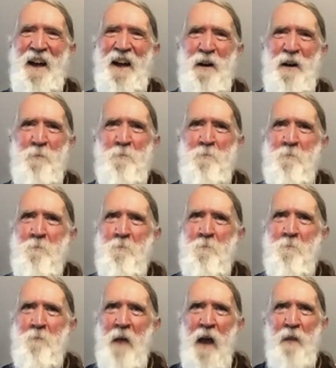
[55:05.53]

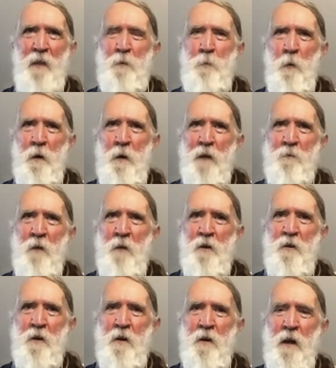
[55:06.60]
At this point, I have
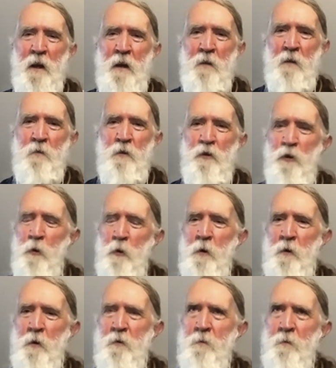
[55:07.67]
not done any
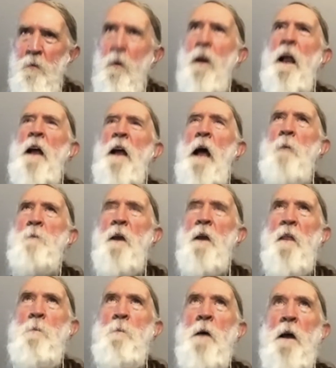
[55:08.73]
tours. Well, I
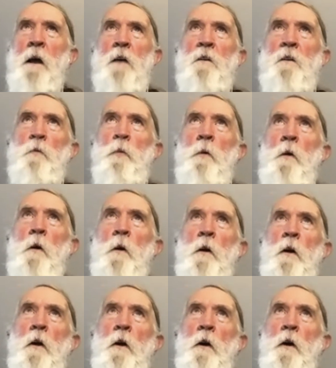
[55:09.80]
take that back. I did
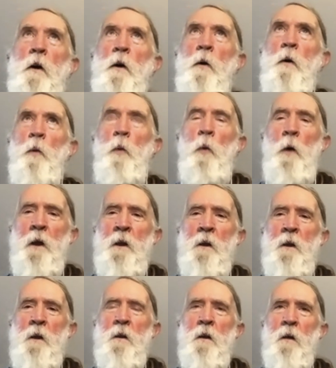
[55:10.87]

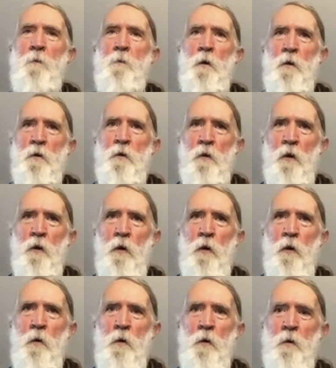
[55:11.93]
one a few years
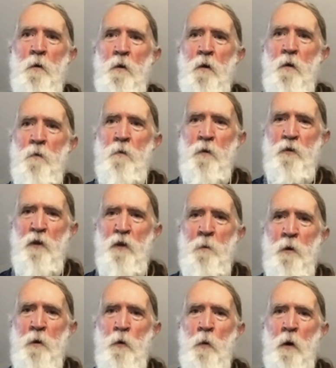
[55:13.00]
ago for
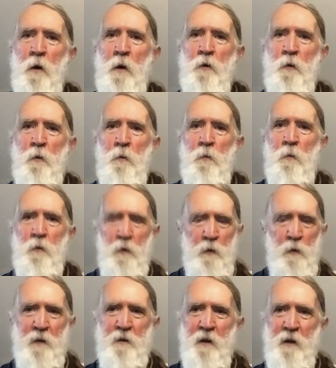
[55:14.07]
someone who wanted to
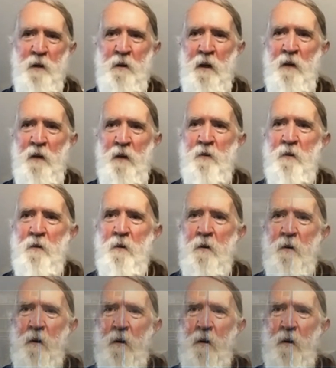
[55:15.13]
learn my techniques,